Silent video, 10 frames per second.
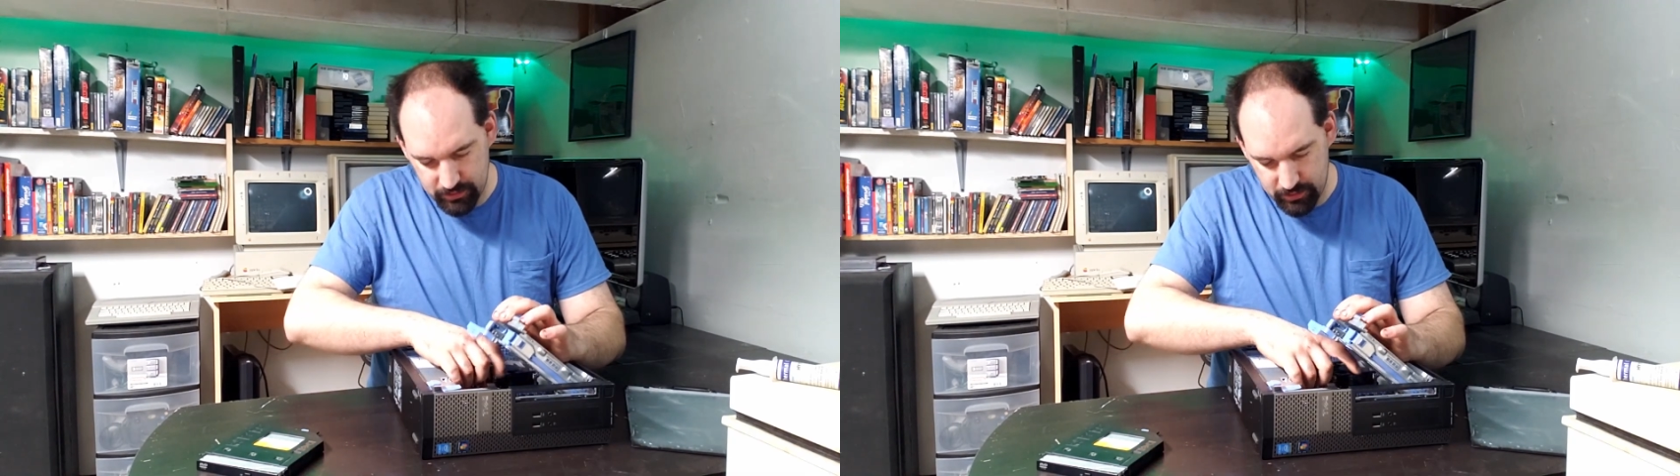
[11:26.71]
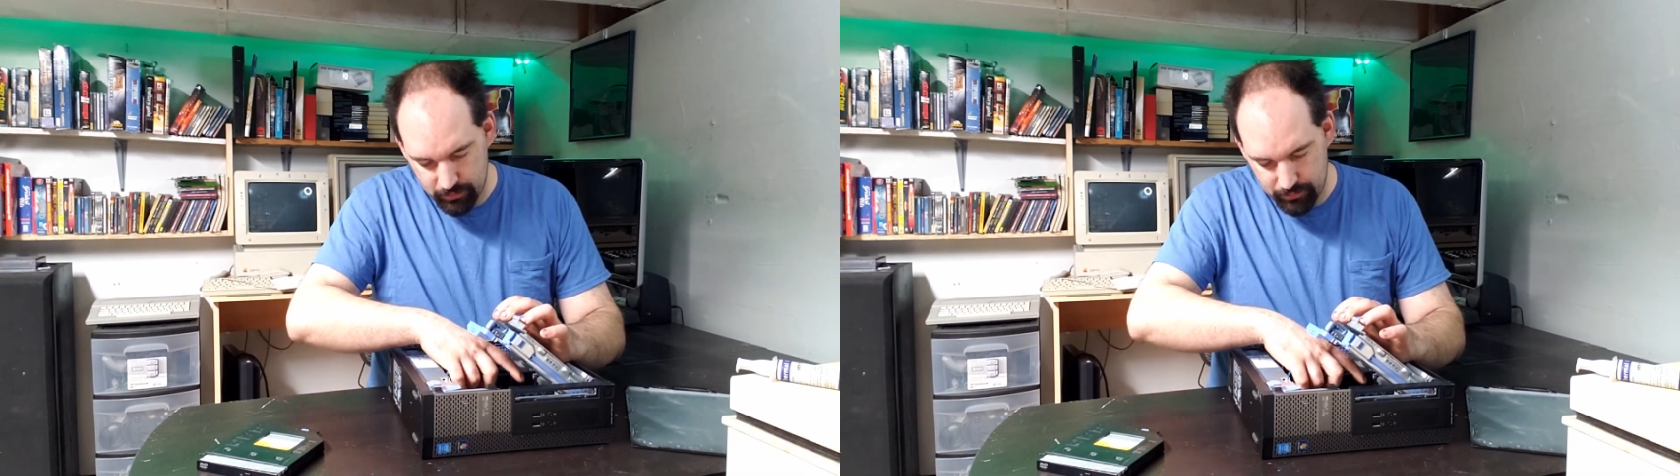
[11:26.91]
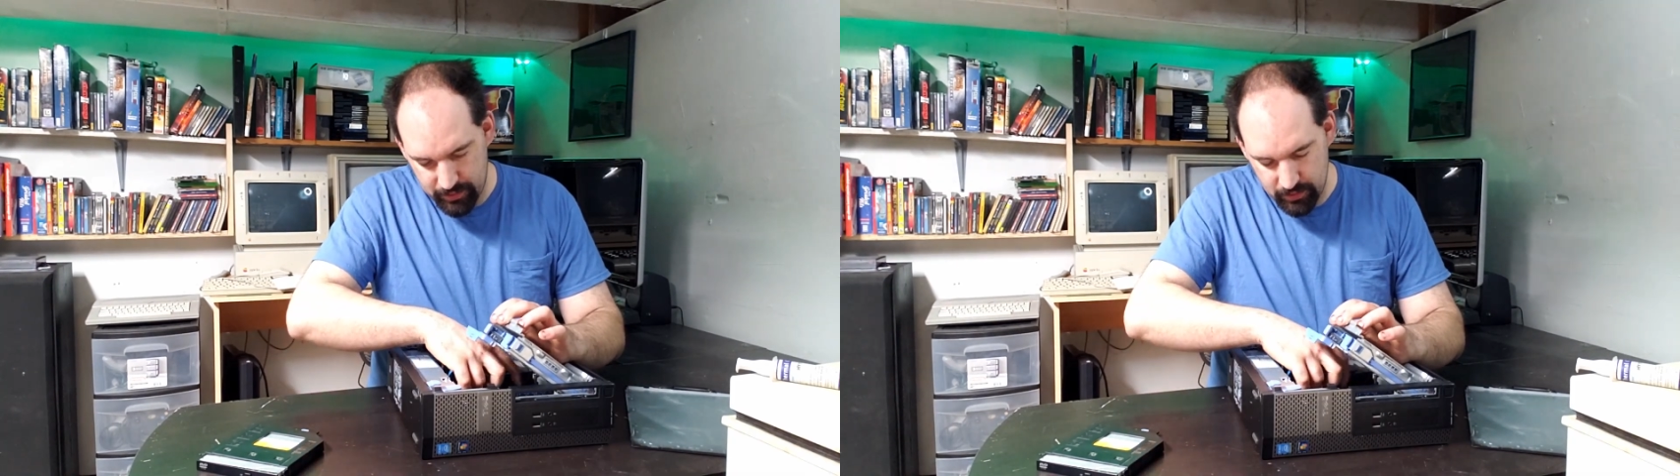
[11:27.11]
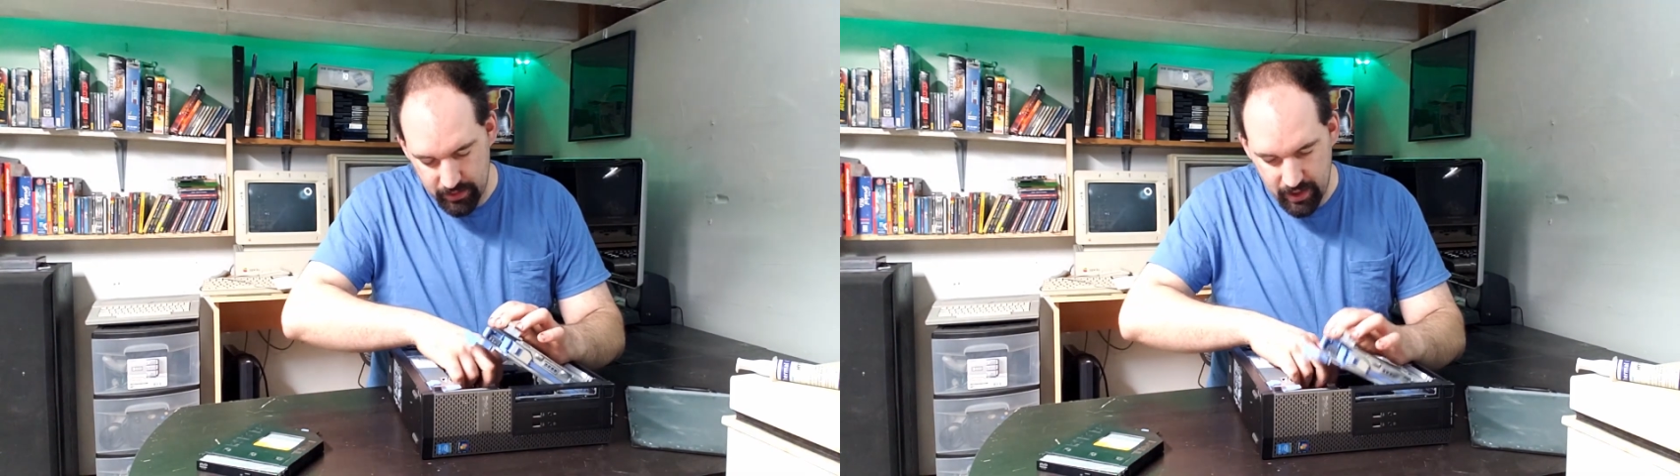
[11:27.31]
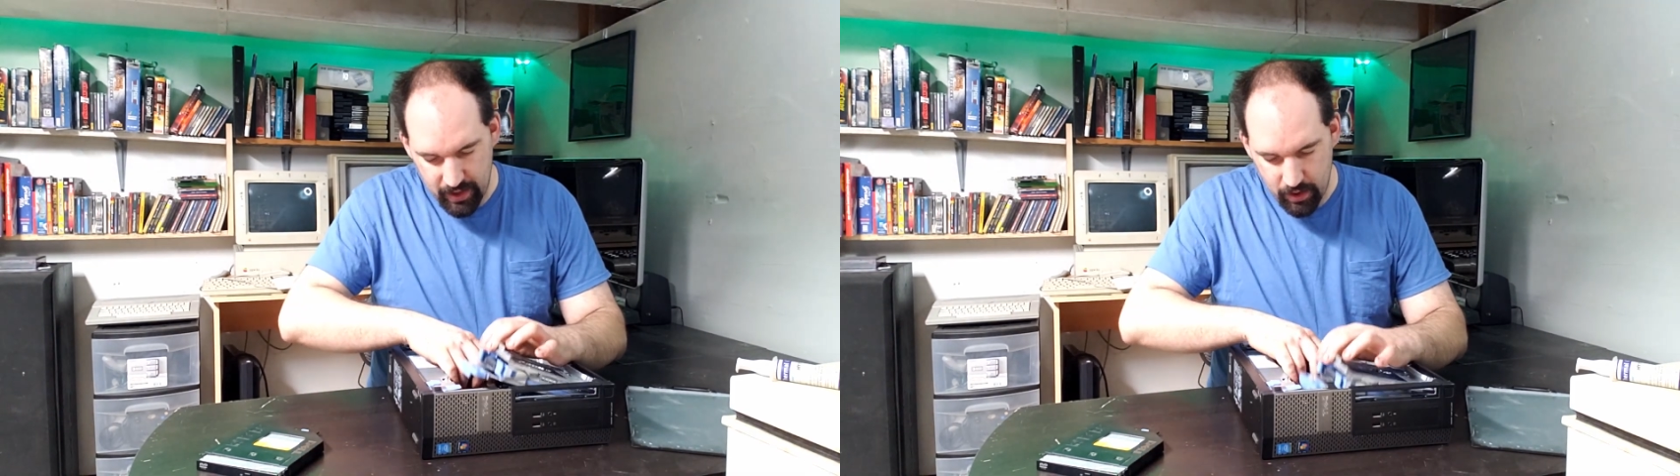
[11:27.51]
to
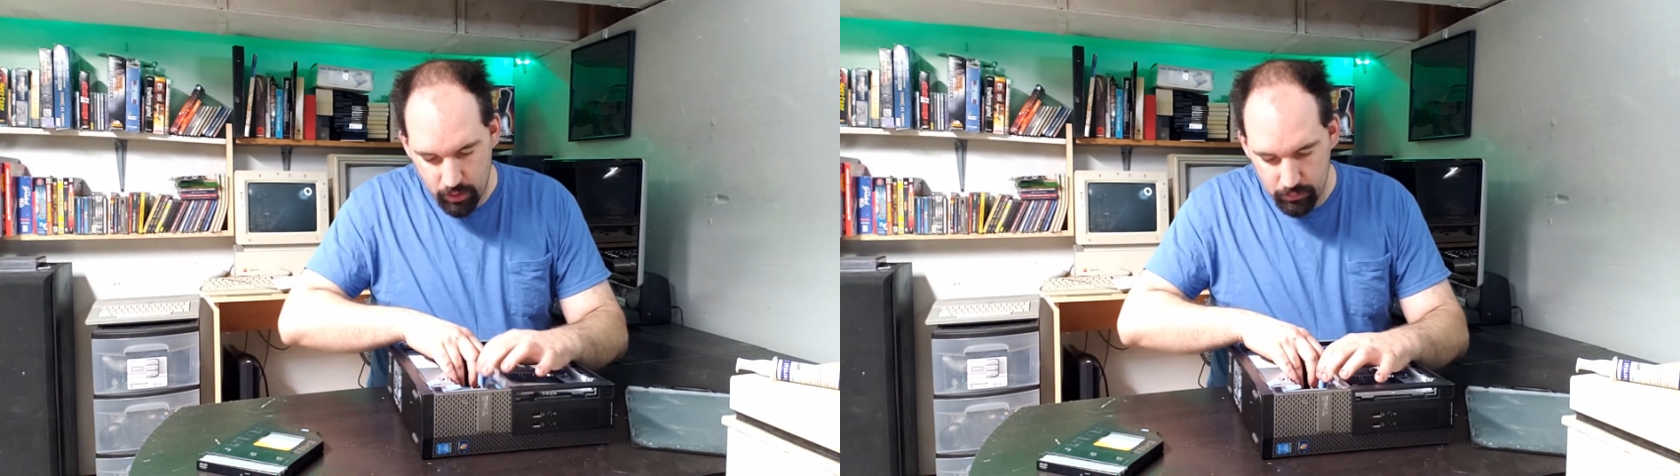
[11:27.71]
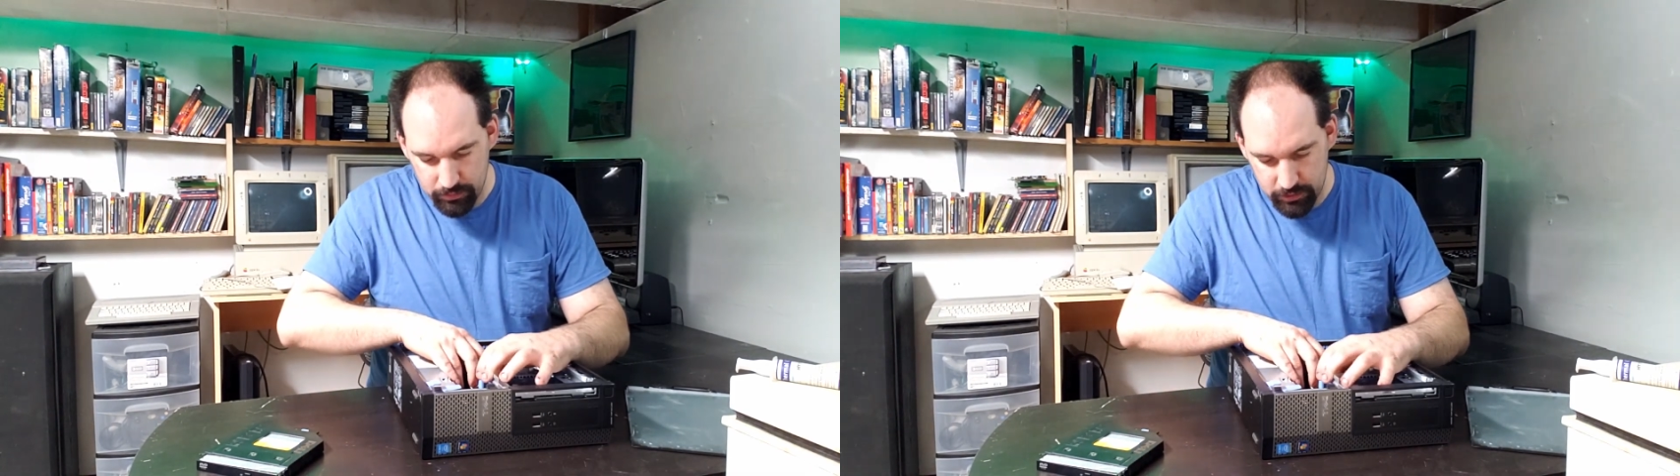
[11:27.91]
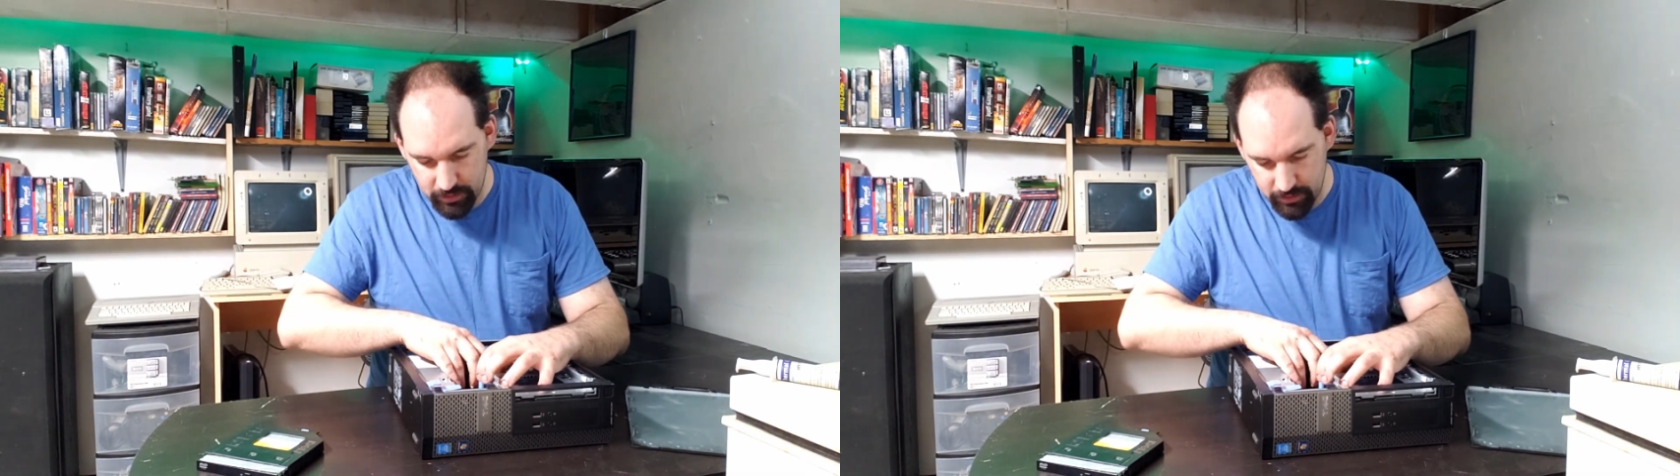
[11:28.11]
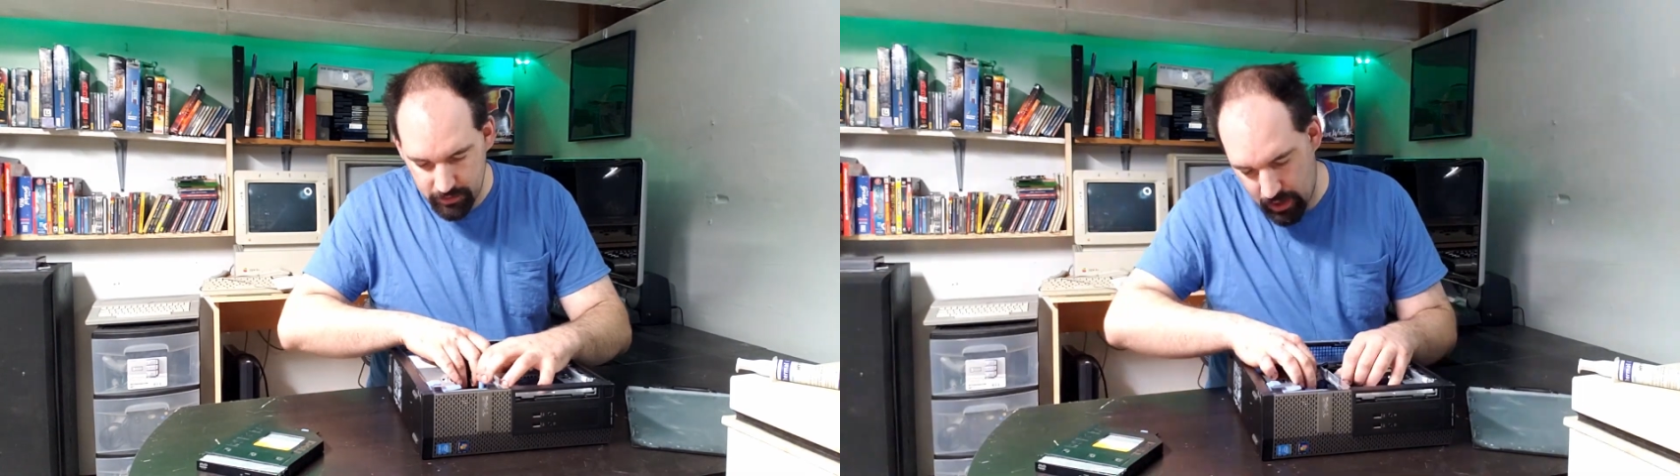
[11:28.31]
build a home server